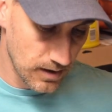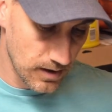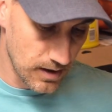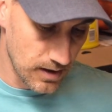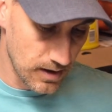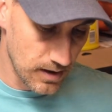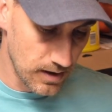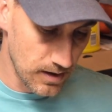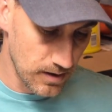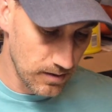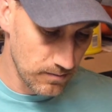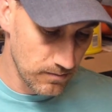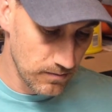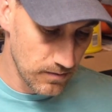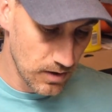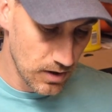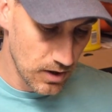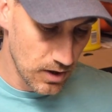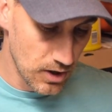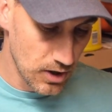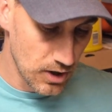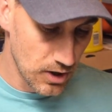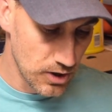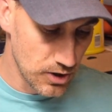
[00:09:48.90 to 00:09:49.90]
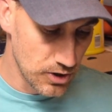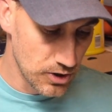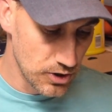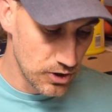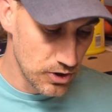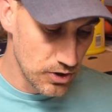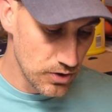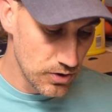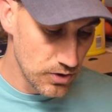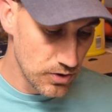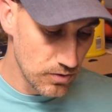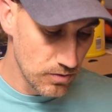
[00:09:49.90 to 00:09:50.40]
Um,
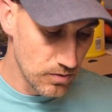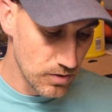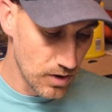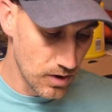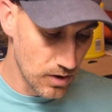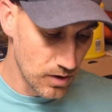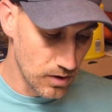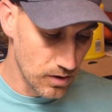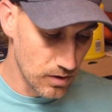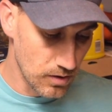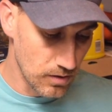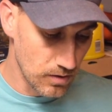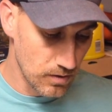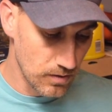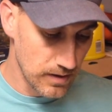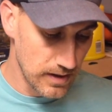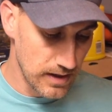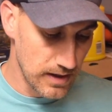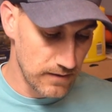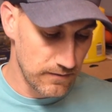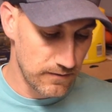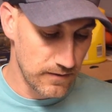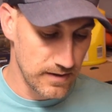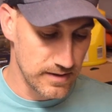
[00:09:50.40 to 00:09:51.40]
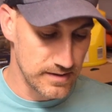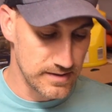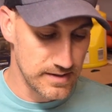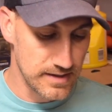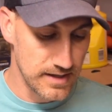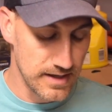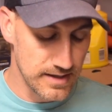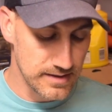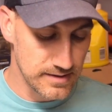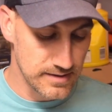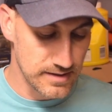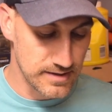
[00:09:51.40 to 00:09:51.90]
do you know if it is
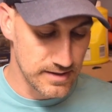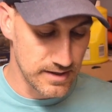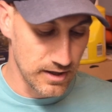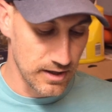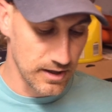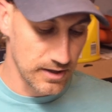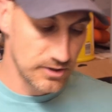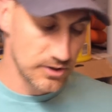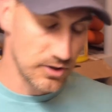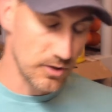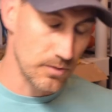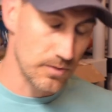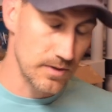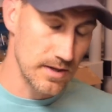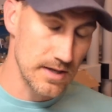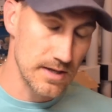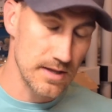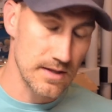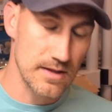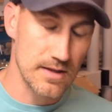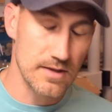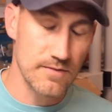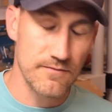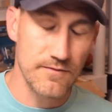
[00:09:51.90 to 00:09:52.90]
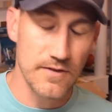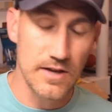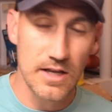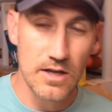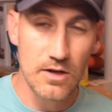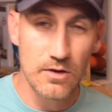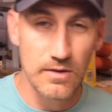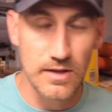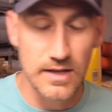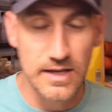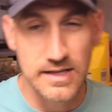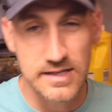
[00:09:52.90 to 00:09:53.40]
necessary? So the, the
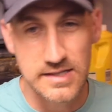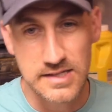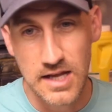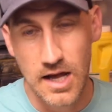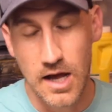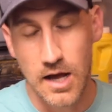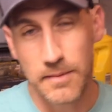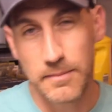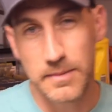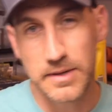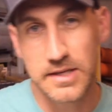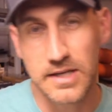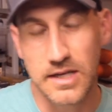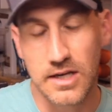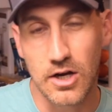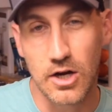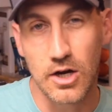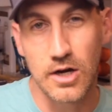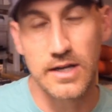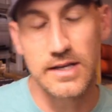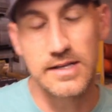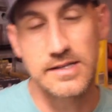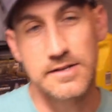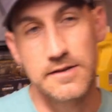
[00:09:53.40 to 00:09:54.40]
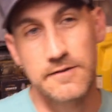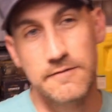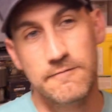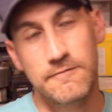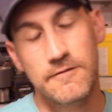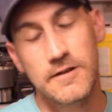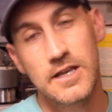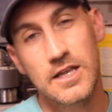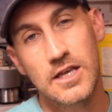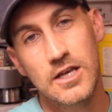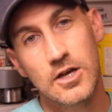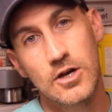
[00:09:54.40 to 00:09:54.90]
video that he's commenting on is a
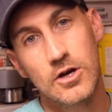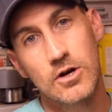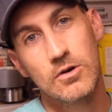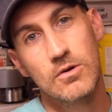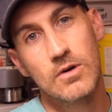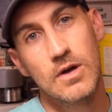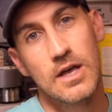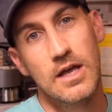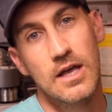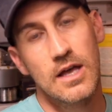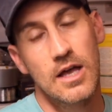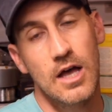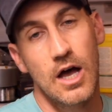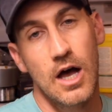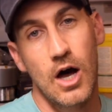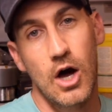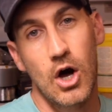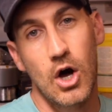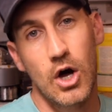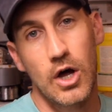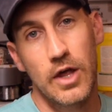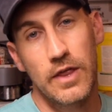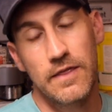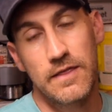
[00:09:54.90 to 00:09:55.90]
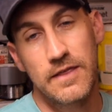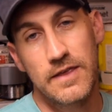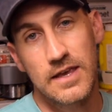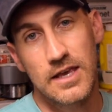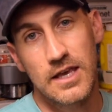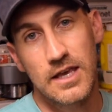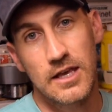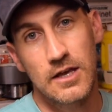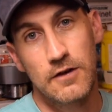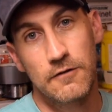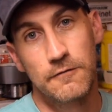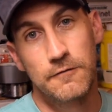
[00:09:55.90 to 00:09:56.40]
video on
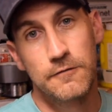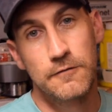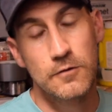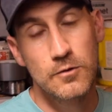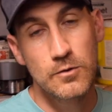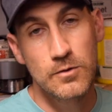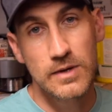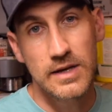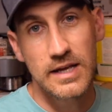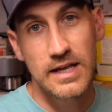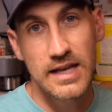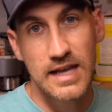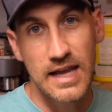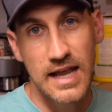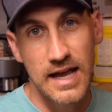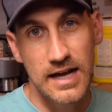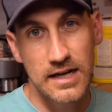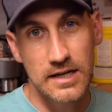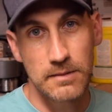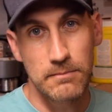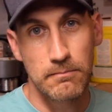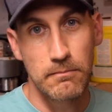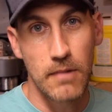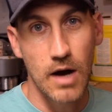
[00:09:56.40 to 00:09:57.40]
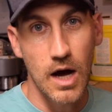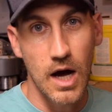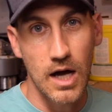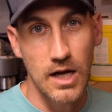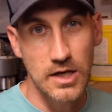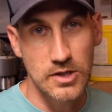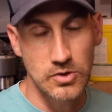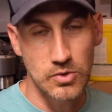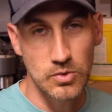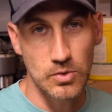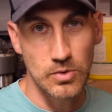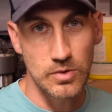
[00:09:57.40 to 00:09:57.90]
the Fluke Connect
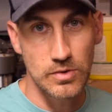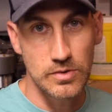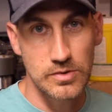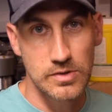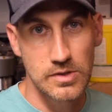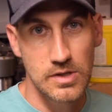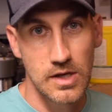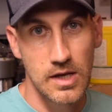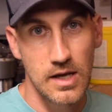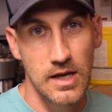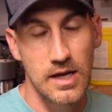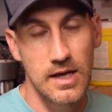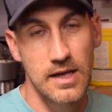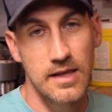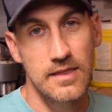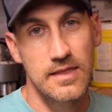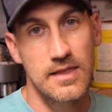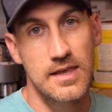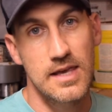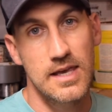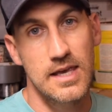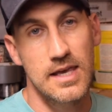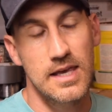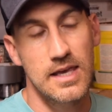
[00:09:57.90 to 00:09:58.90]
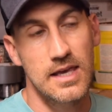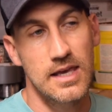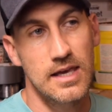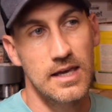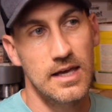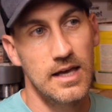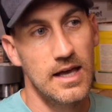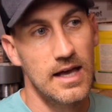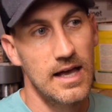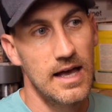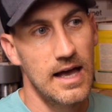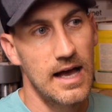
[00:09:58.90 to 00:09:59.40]
modules,
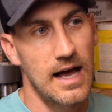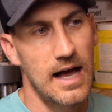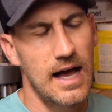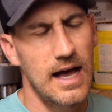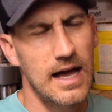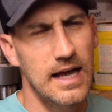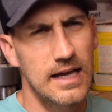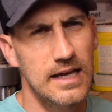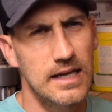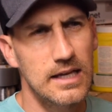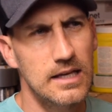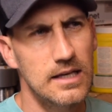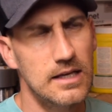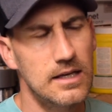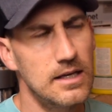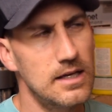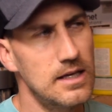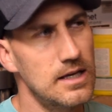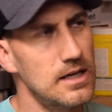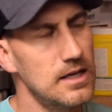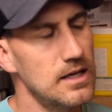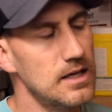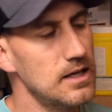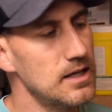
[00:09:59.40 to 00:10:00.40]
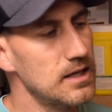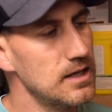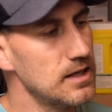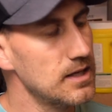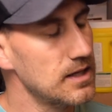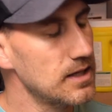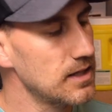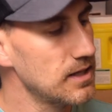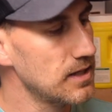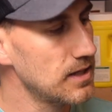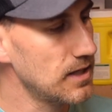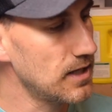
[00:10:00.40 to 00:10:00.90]
the
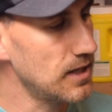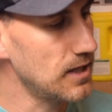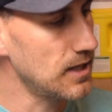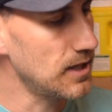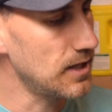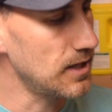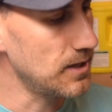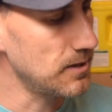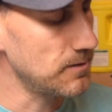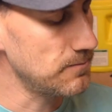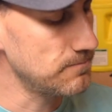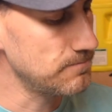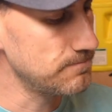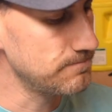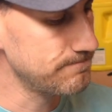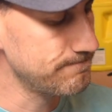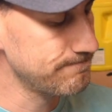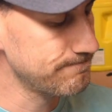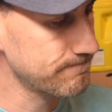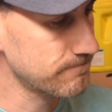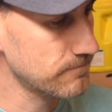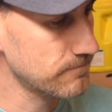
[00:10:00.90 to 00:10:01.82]
IND um,